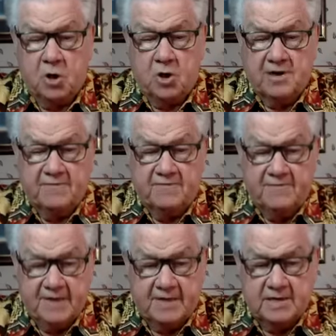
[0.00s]
or an
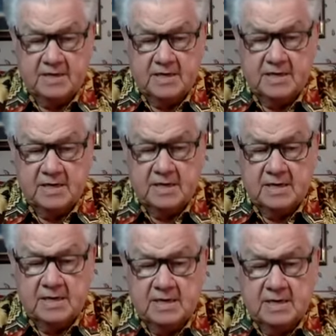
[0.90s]
event
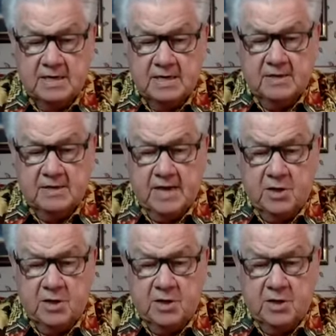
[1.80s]
that